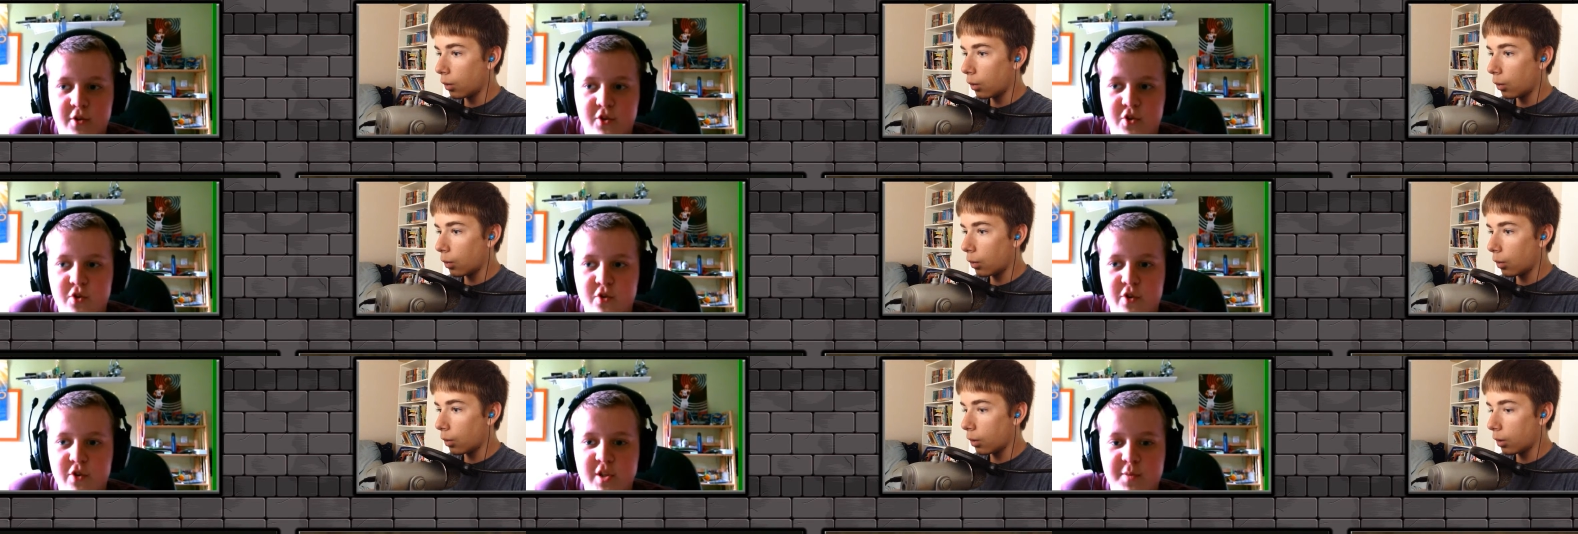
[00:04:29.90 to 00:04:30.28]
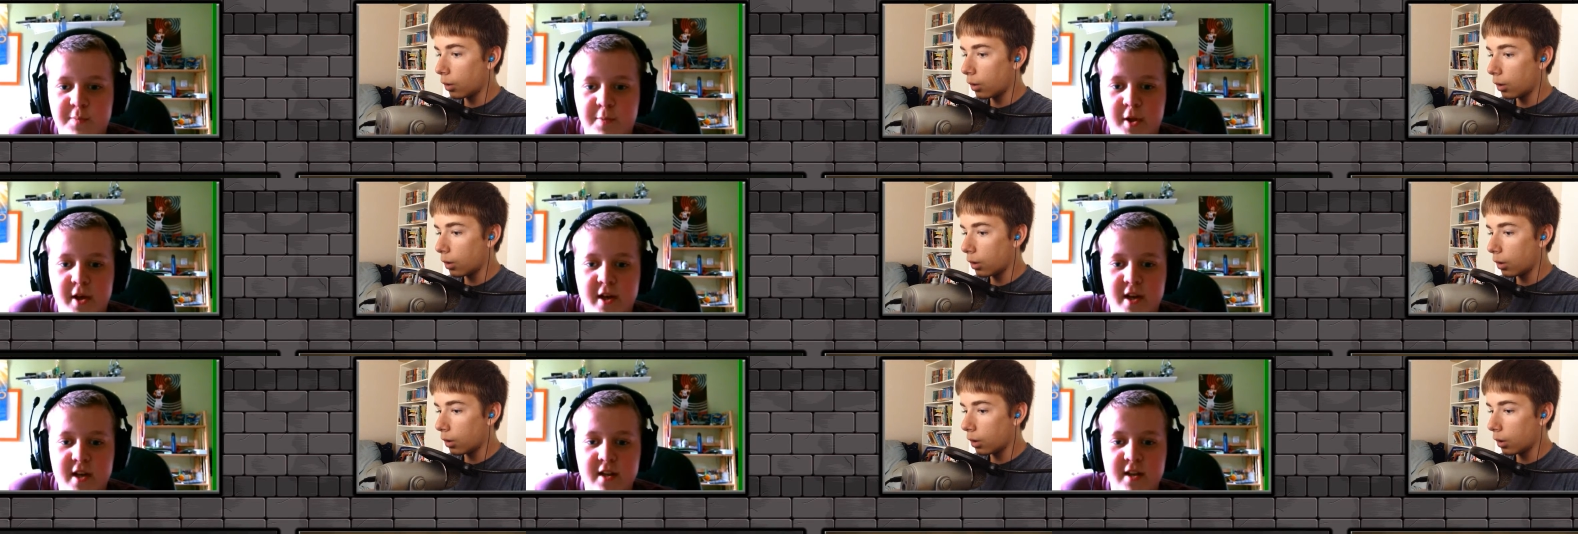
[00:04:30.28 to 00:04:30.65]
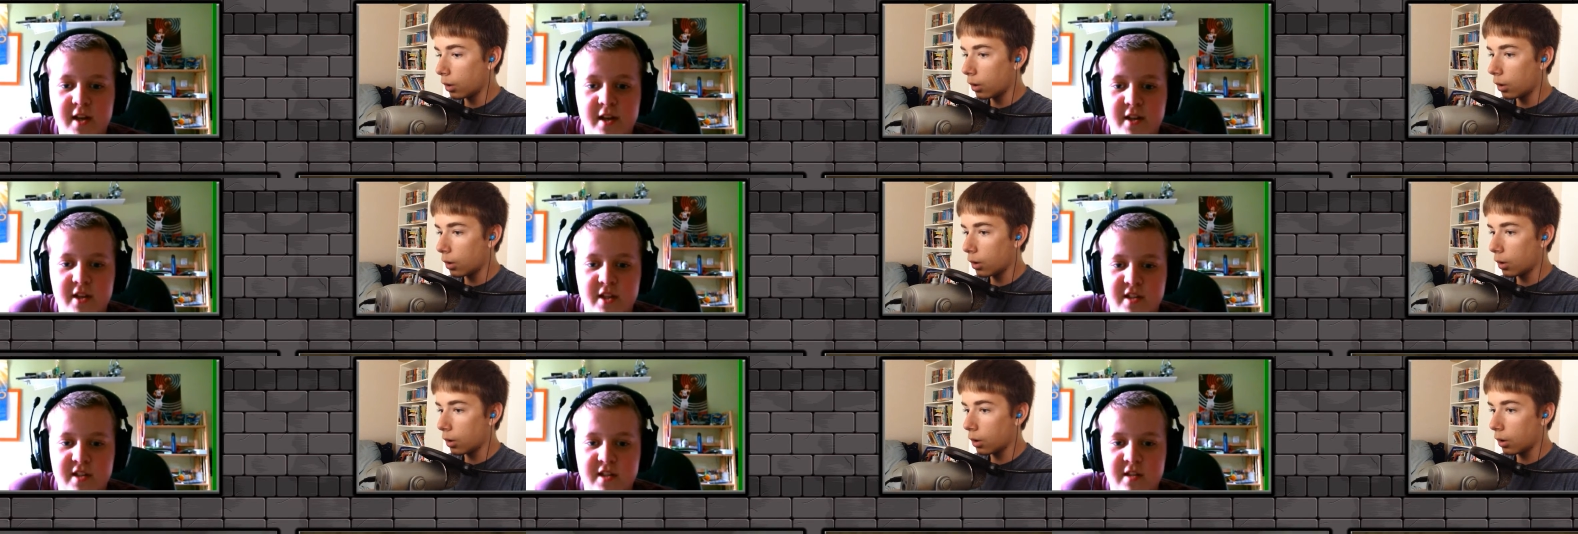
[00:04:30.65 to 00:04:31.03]
Speaker 1: Dude, it's playing
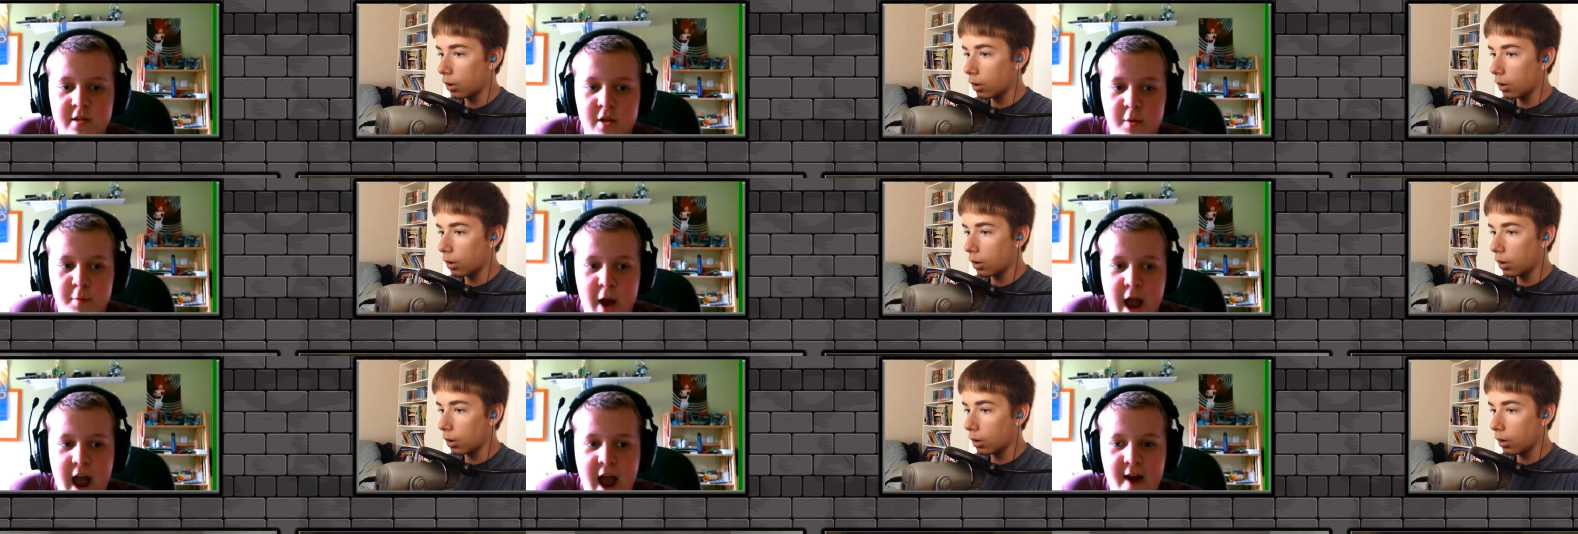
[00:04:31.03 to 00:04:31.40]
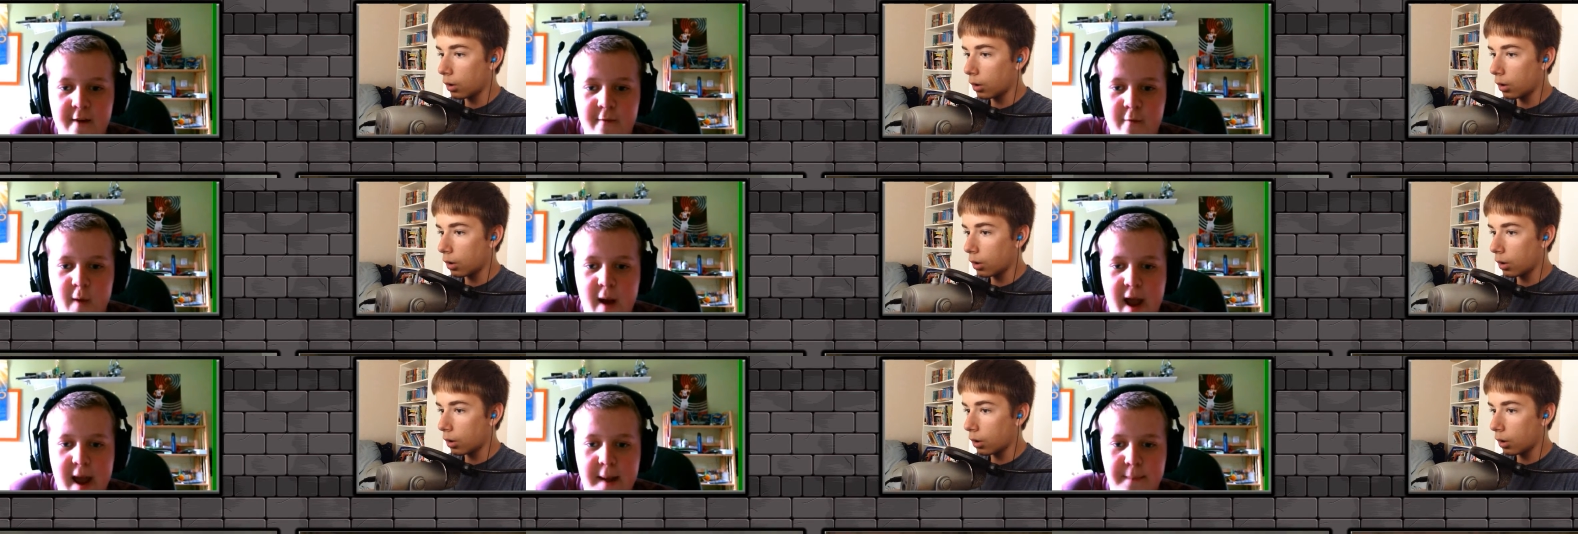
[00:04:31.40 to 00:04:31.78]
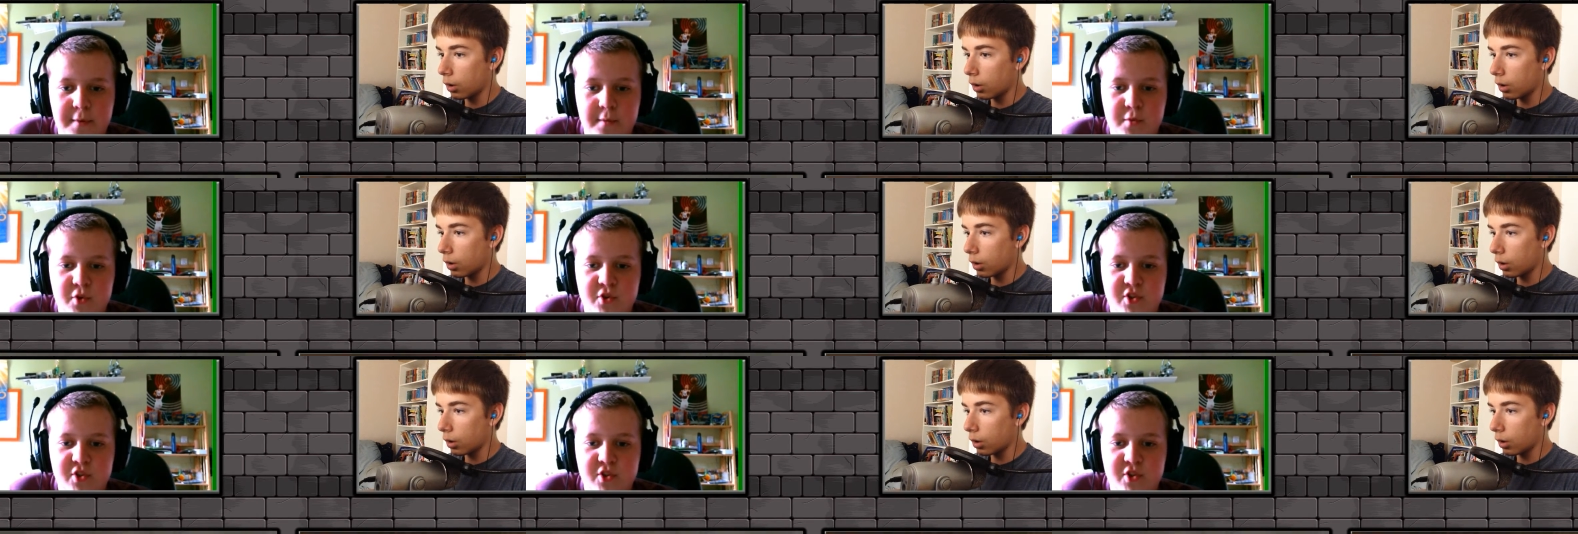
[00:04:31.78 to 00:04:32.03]
like this half happy